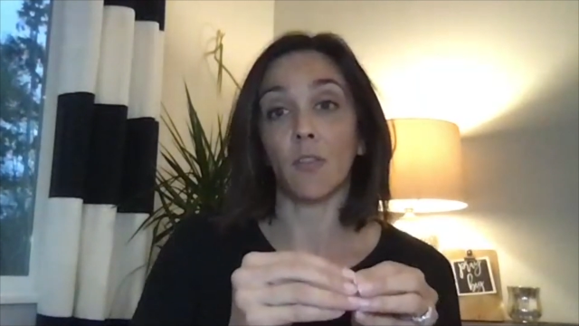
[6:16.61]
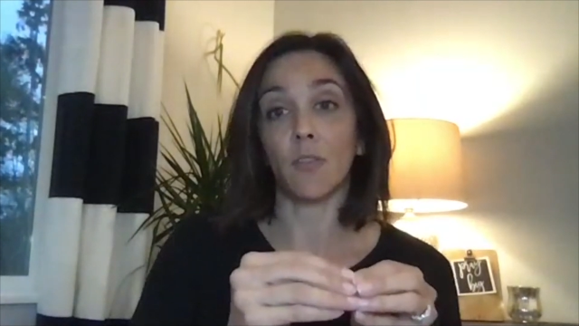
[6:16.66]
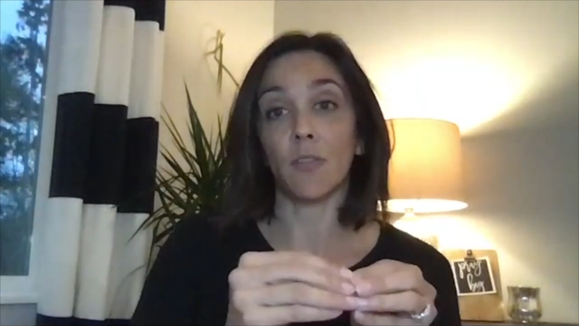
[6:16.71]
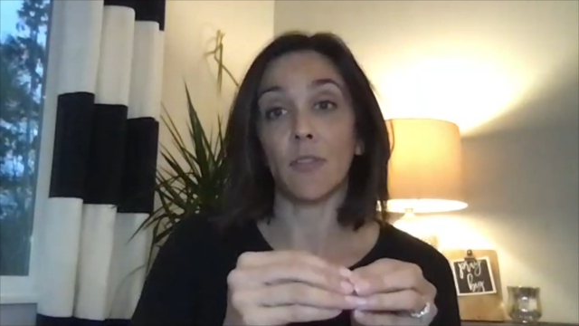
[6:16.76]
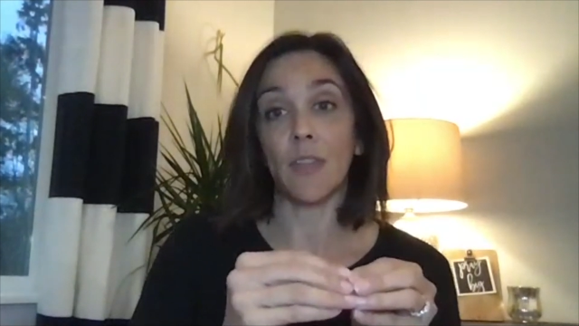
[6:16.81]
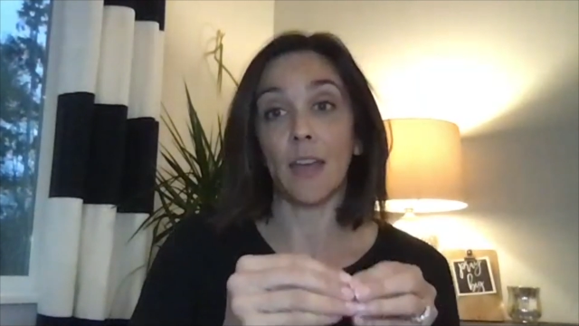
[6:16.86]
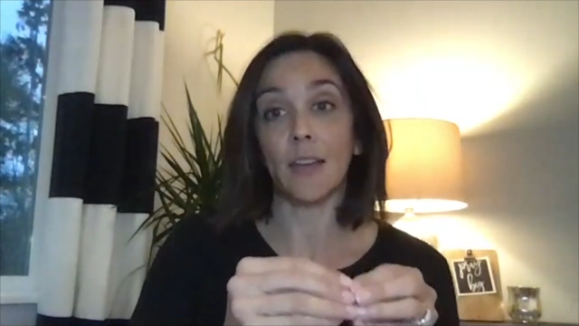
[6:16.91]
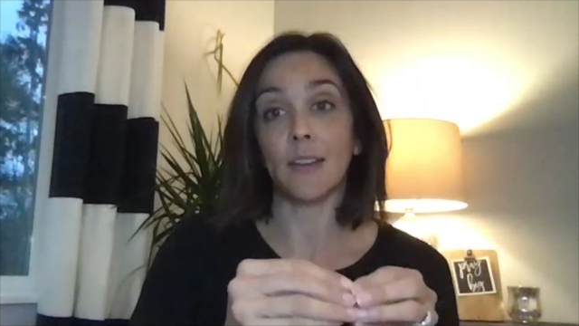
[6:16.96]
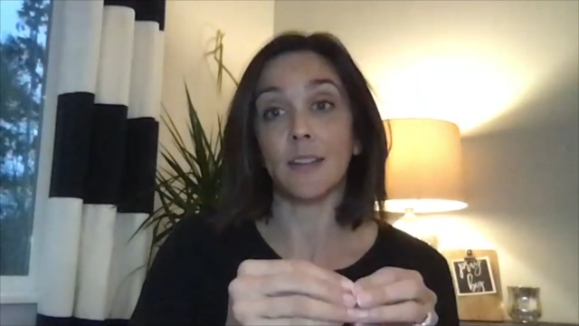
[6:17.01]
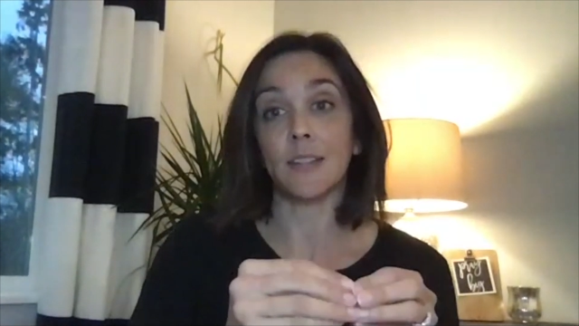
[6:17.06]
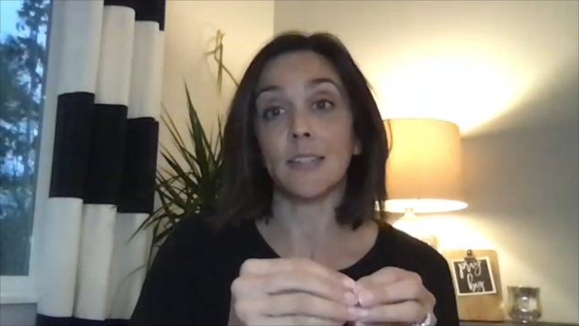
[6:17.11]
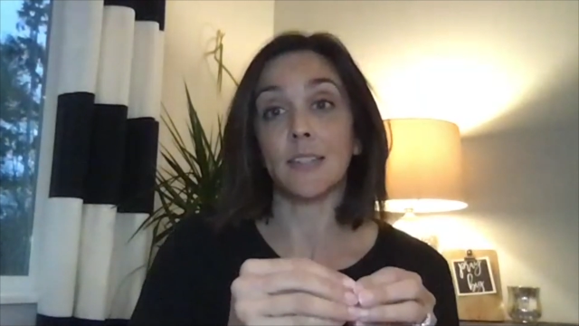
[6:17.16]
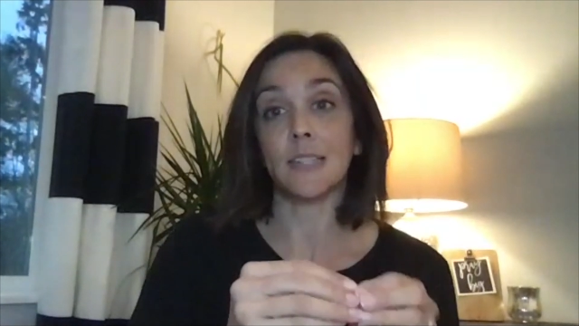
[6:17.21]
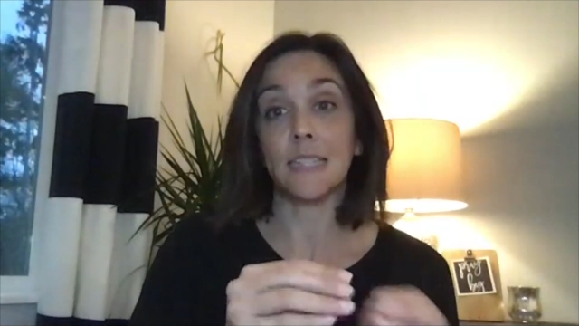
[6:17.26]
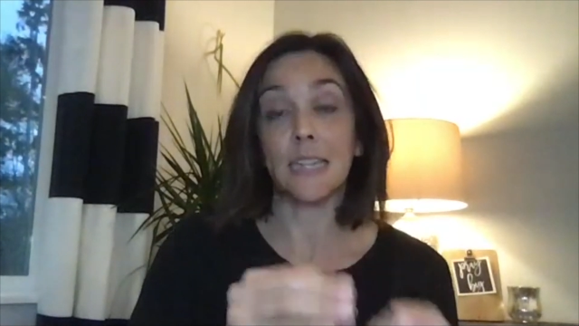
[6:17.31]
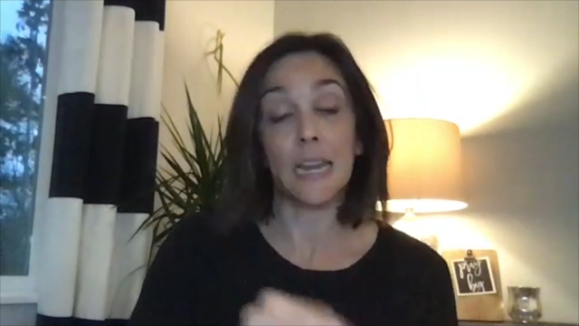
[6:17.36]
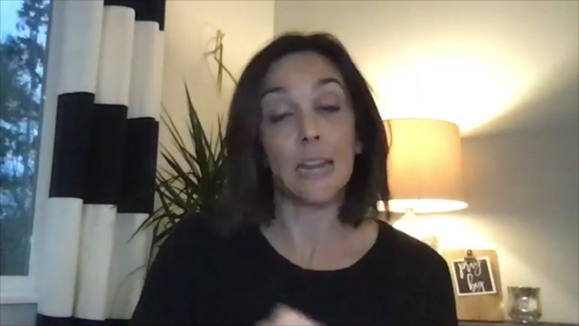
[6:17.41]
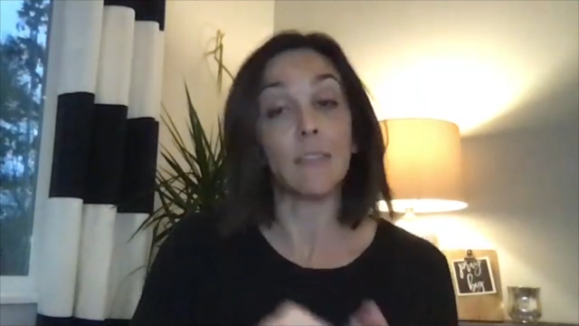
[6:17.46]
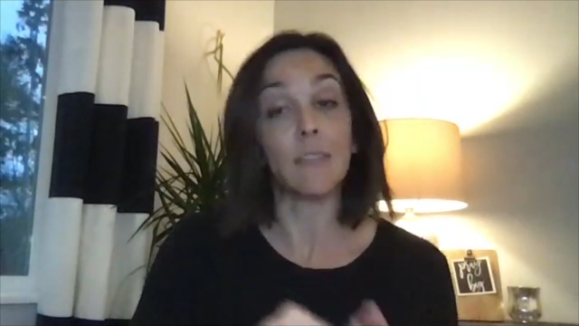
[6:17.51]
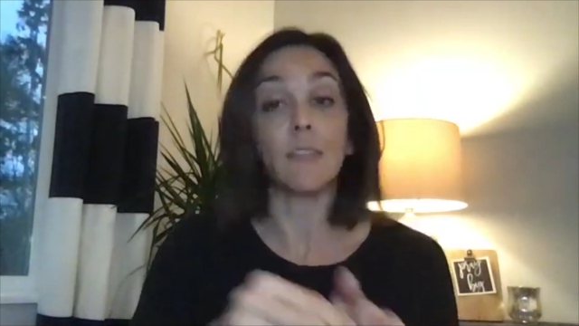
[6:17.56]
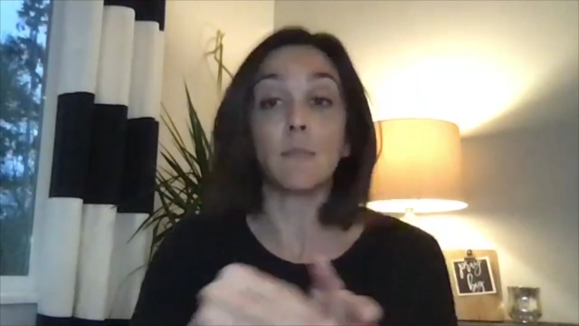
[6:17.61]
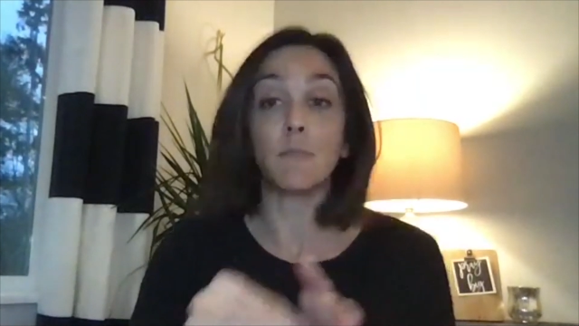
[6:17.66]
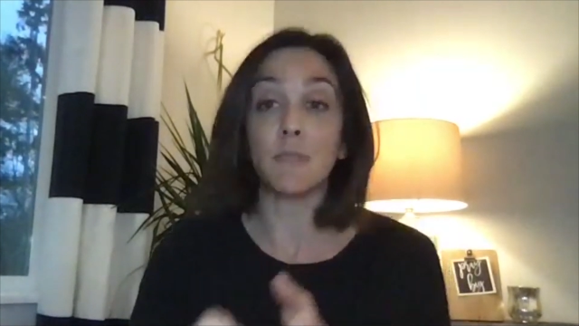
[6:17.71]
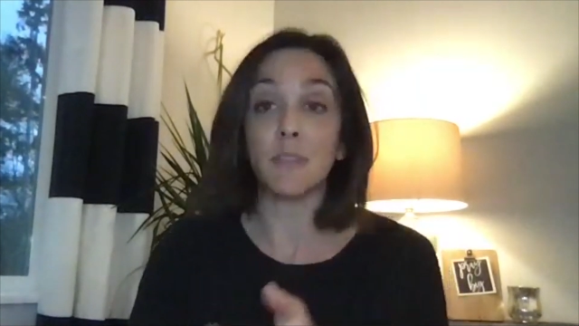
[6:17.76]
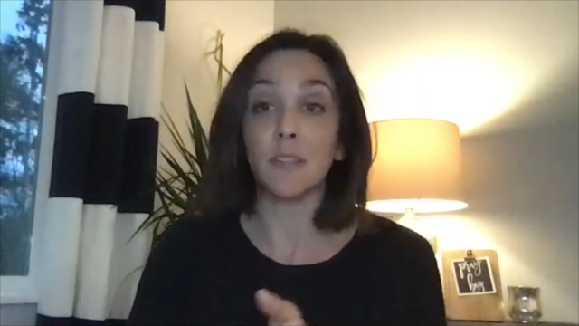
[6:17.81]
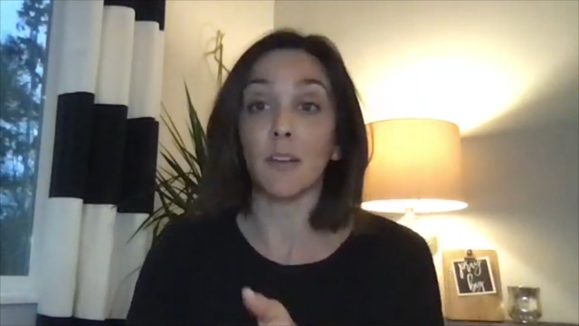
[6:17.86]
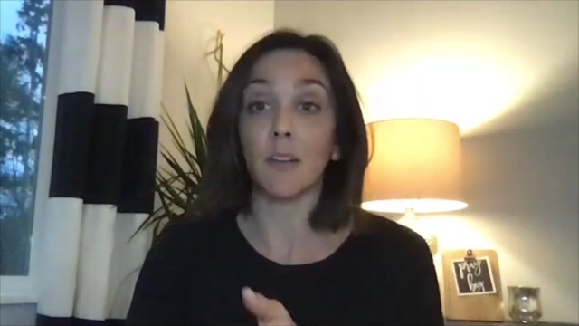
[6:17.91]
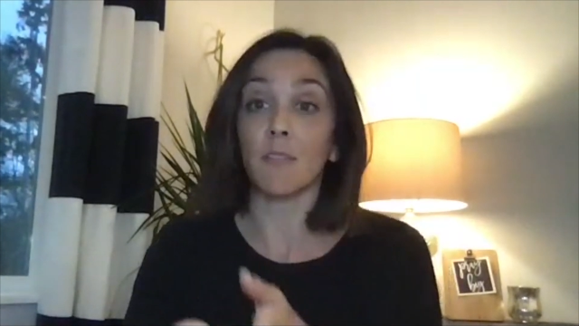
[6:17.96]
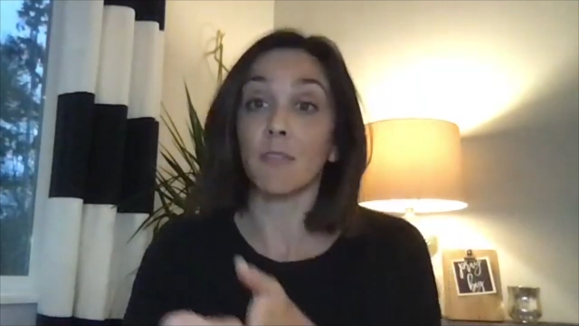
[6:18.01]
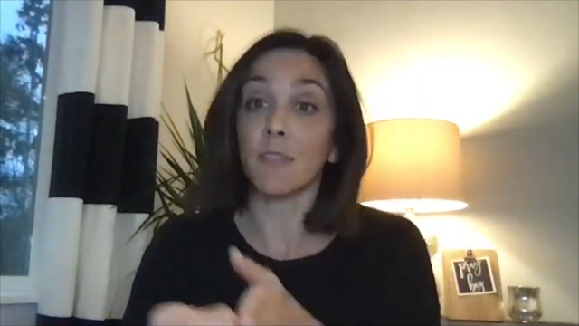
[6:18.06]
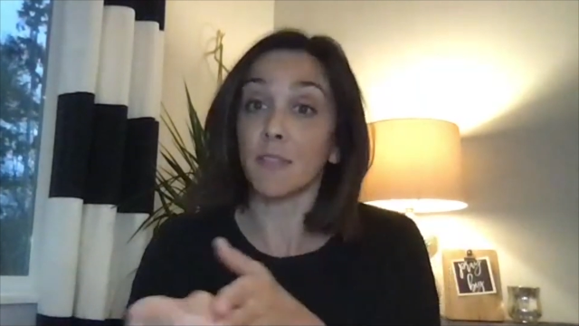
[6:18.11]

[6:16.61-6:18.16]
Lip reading: that date themselves